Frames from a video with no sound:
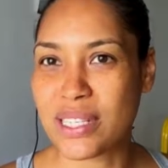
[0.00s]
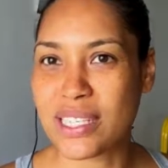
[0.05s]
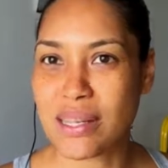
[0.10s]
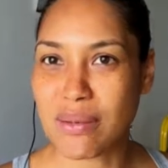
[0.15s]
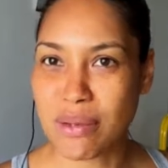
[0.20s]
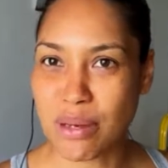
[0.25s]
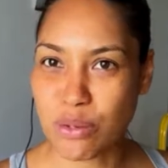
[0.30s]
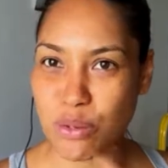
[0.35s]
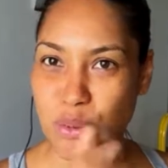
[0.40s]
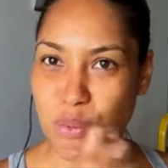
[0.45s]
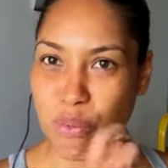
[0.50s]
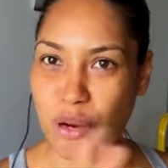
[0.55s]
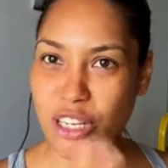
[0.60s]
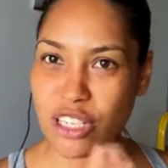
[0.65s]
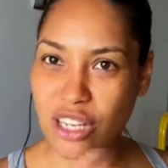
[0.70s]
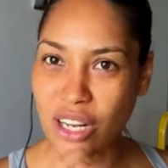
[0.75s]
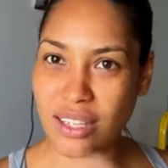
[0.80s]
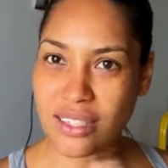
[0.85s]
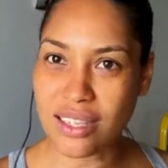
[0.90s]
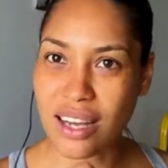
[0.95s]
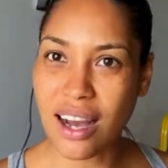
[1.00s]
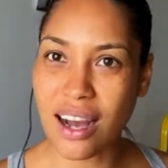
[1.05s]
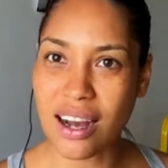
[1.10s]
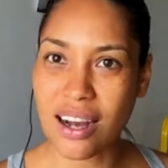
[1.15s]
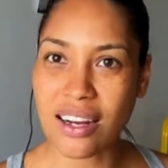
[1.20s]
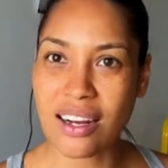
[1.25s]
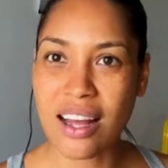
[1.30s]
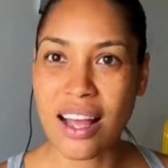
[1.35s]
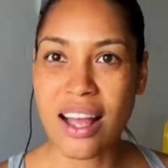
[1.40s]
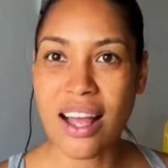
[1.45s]
sometimes we brush our
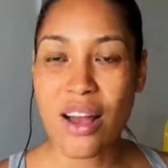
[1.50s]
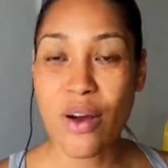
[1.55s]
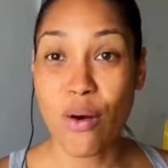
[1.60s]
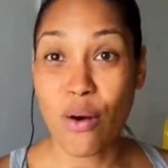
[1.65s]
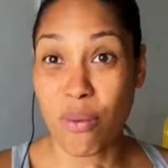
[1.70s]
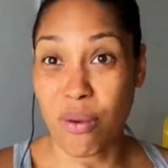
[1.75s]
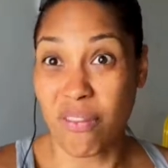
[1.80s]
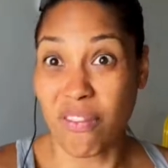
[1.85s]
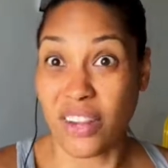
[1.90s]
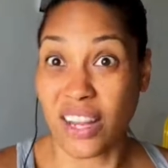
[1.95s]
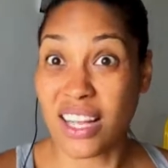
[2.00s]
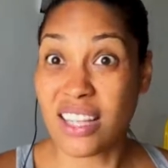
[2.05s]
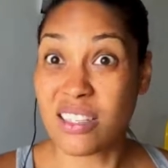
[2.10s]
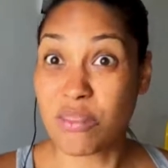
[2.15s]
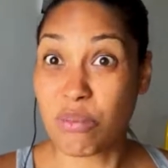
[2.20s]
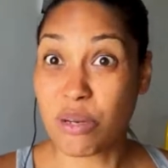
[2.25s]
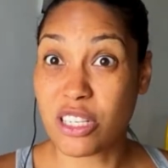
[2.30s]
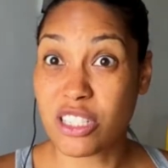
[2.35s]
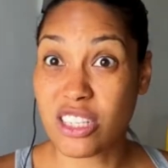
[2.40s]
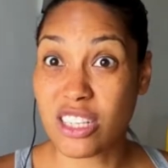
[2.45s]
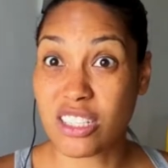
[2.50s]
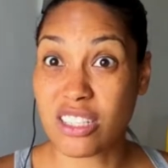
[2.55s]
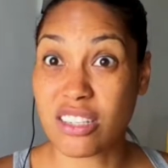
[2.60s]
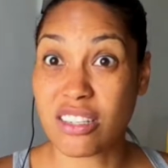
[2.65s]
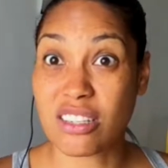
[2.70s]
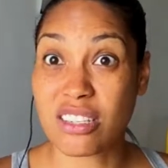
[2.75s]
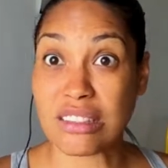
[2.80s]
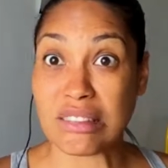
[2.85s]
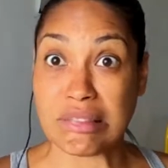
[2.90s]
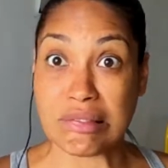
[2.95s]
tongue, or we forget to brush our
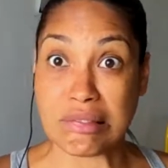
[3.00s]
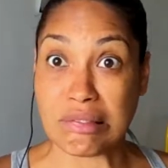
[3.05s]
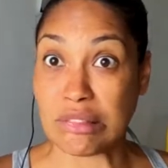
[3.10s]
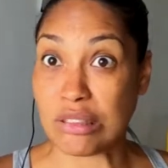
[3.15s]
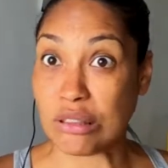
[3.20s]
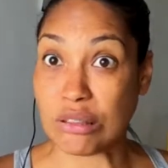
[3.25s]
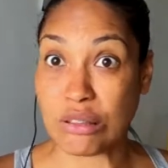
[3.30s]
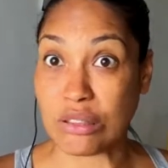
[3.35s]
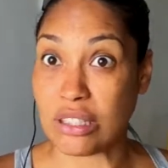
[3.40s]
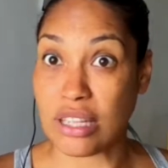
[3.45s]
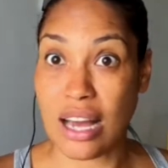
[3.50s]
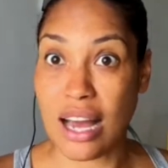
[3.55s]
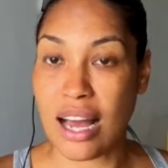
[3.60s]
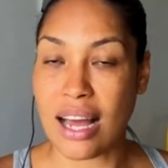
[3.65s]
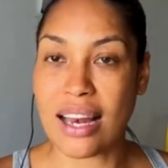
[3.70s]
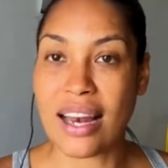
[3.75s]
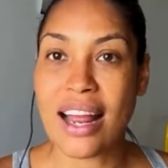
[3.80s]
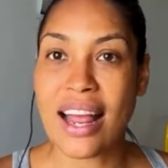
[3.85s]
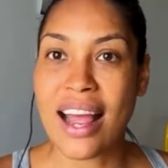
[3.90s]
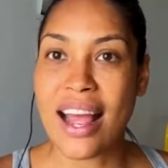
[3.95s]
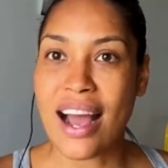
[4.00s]
tongue. Don't do that.